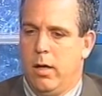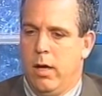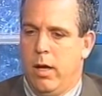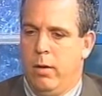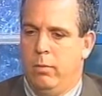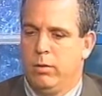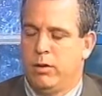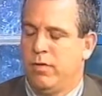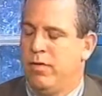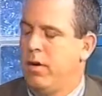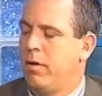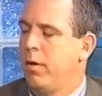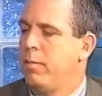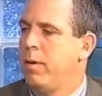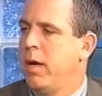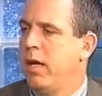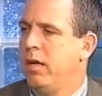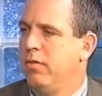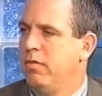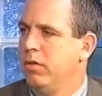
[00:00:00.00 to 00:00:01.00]
it was a very
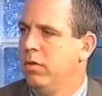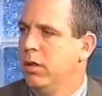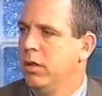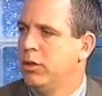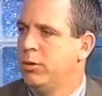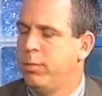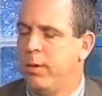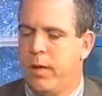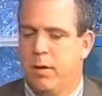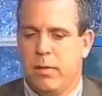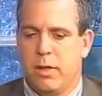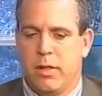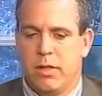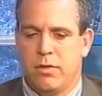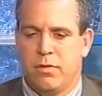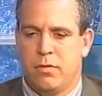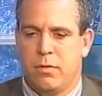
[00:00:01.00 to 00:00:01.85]
painful experience